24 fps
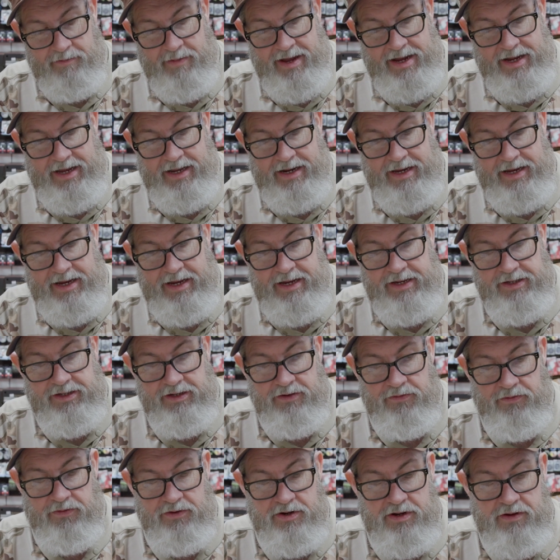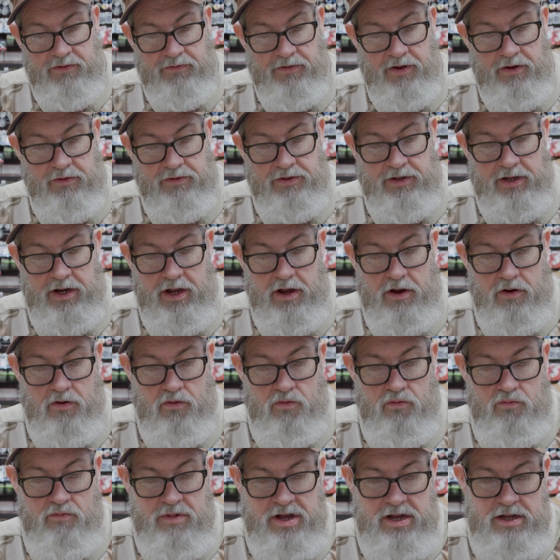make it easy for you folks at
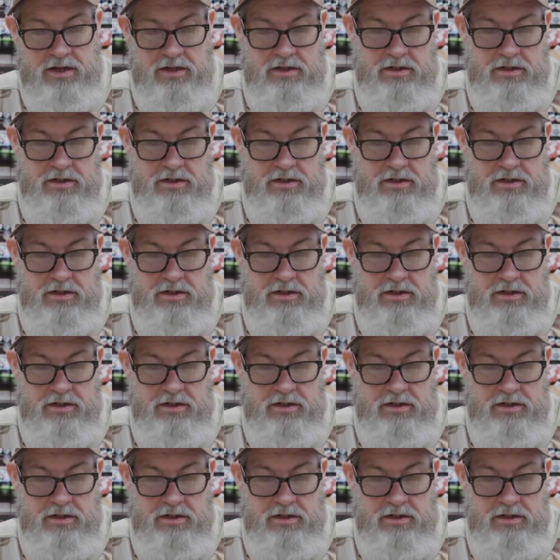home,